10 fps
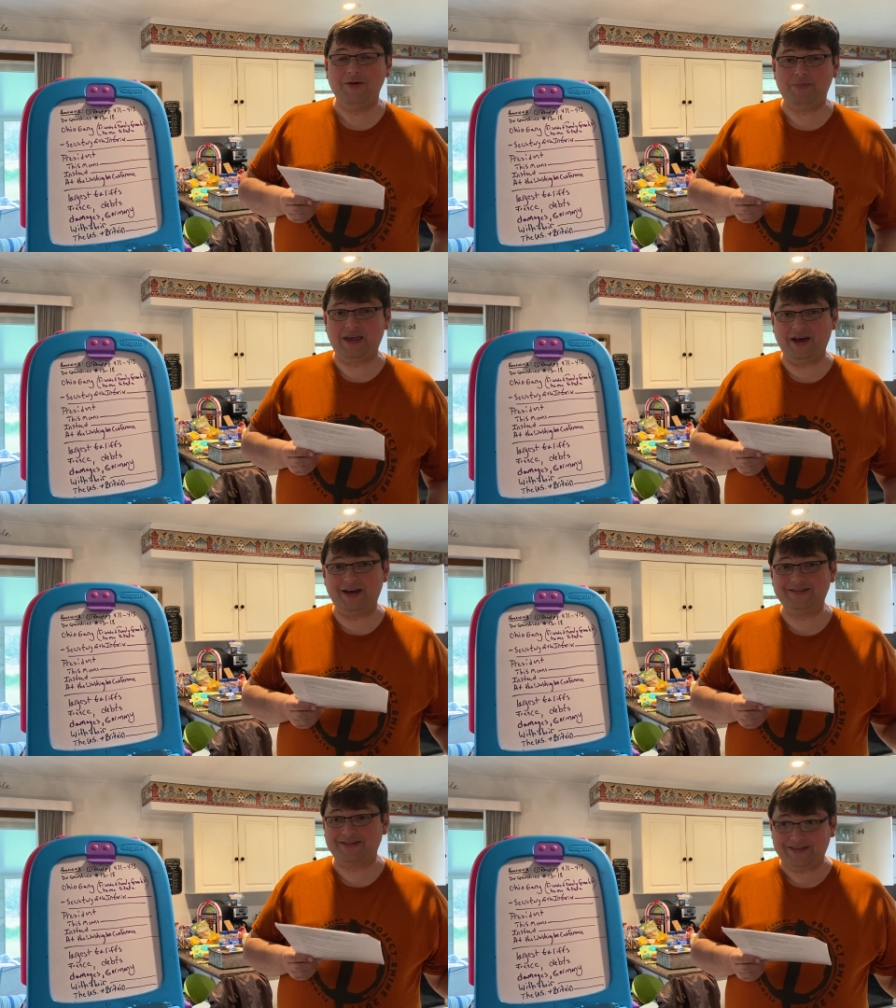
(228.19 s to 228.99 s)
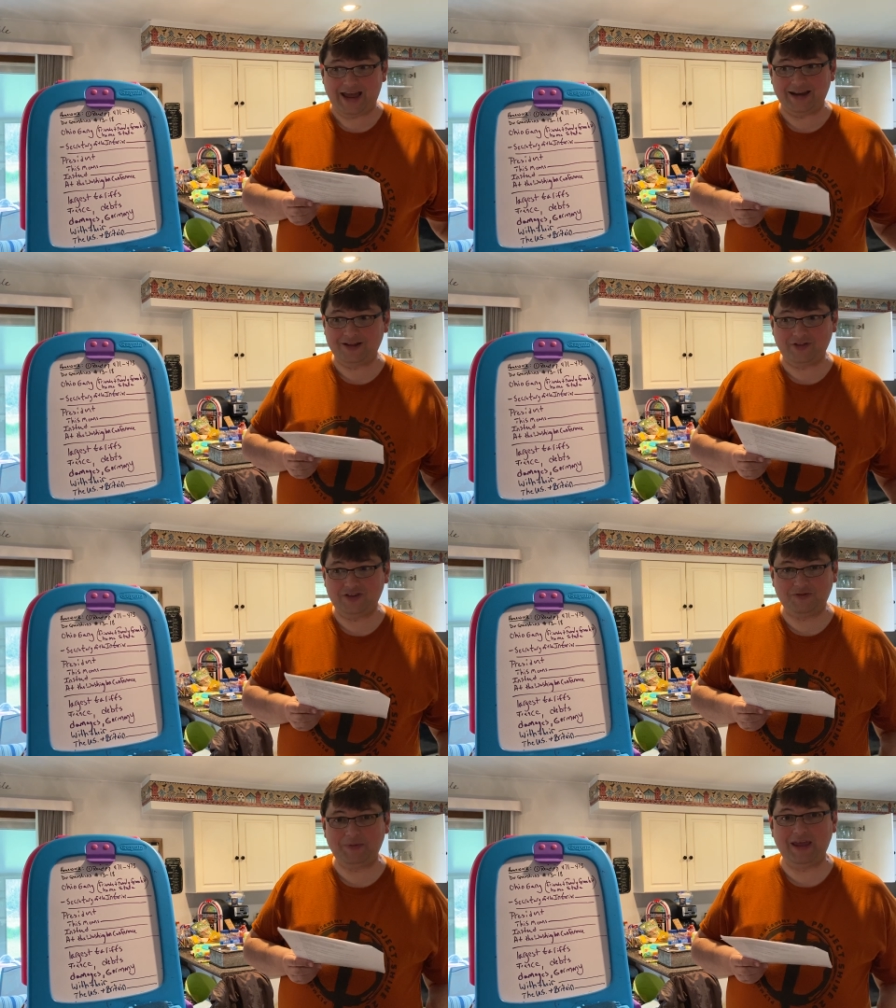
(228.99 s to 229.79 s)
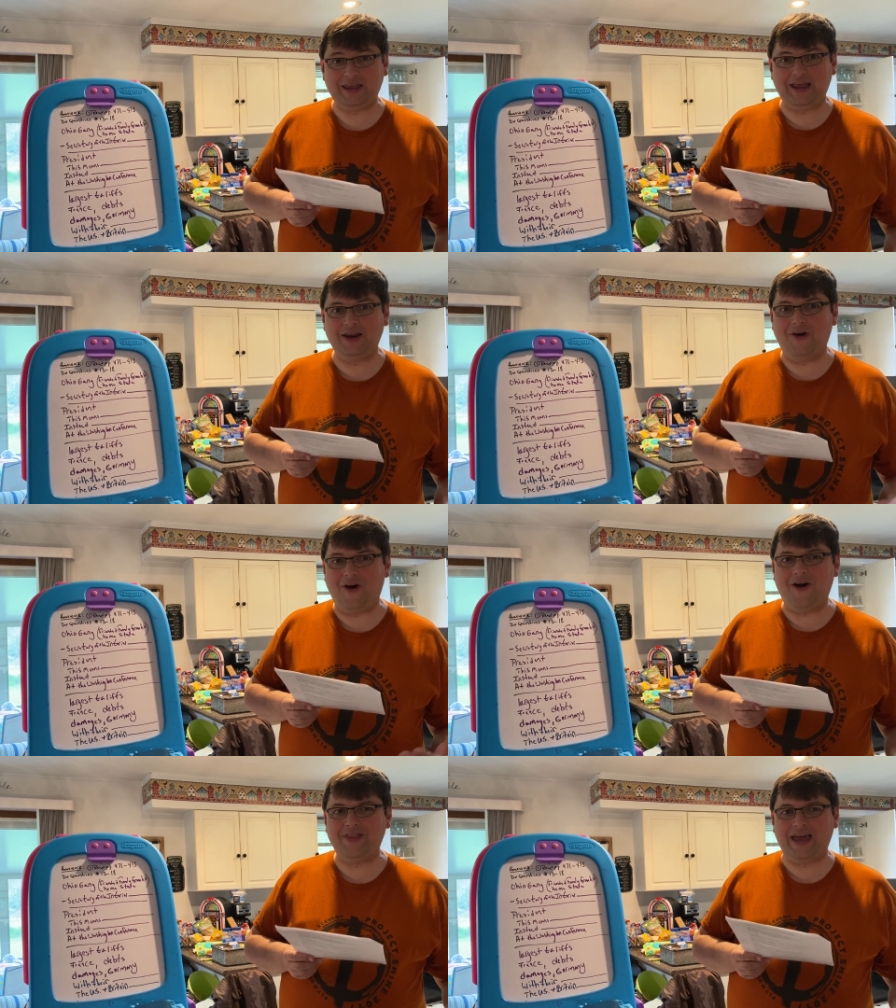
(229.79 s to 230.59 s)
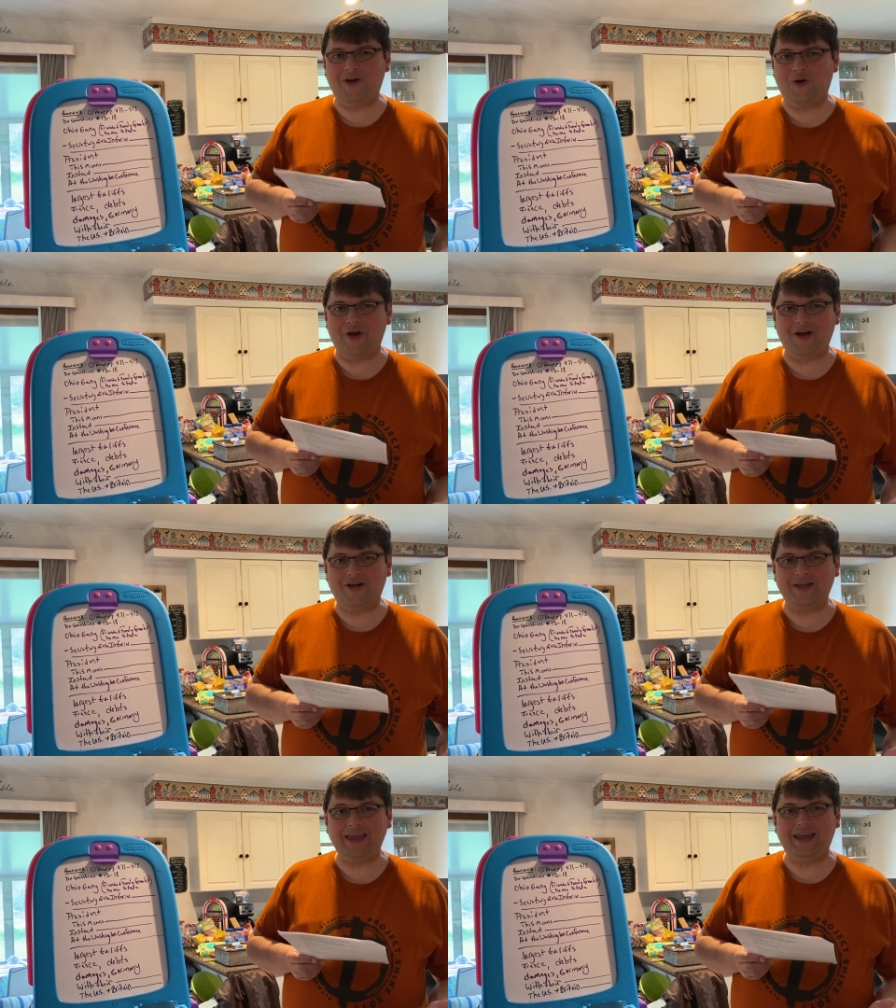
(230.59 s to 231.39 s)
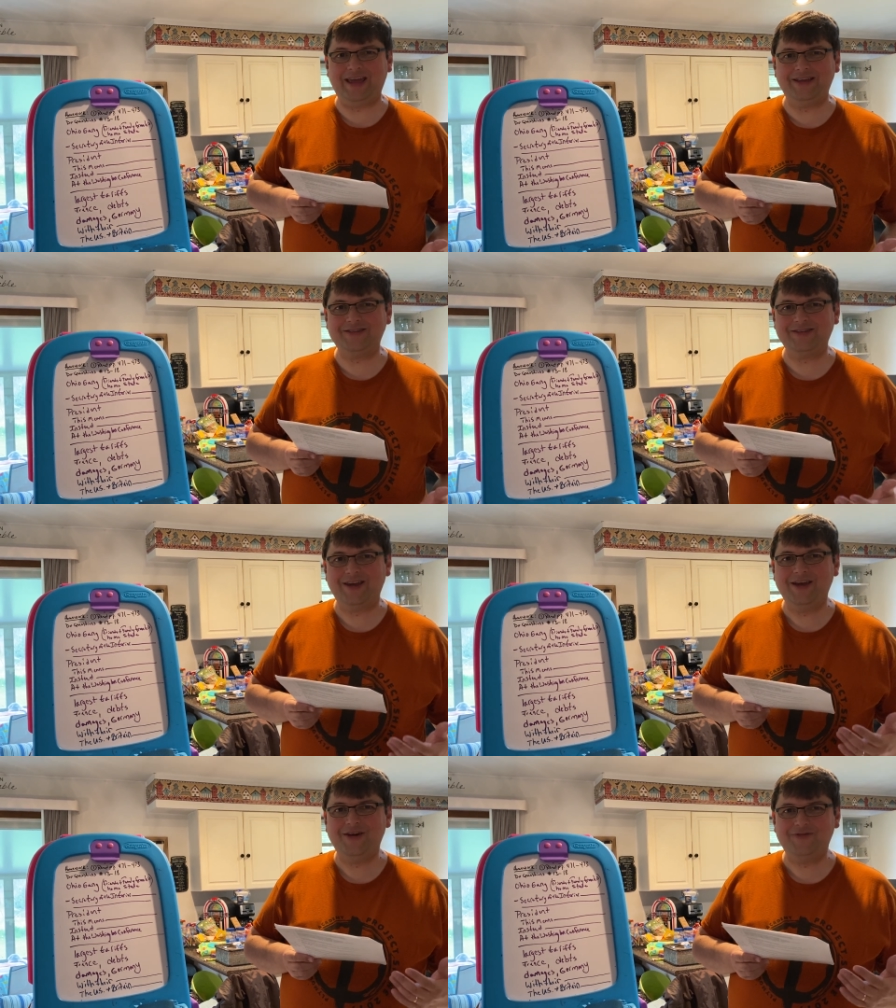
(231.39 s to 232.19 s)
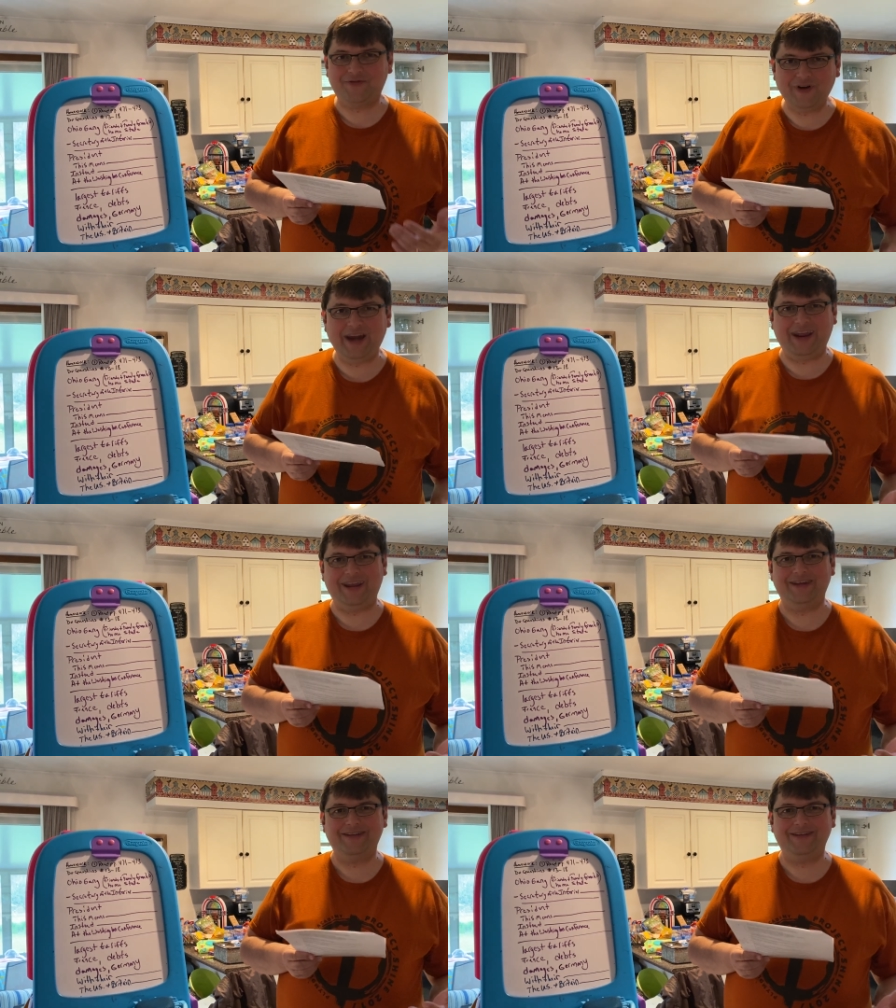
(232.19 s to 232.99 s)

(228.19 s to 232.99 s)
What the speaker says: Because technically speaking, all that oil is free.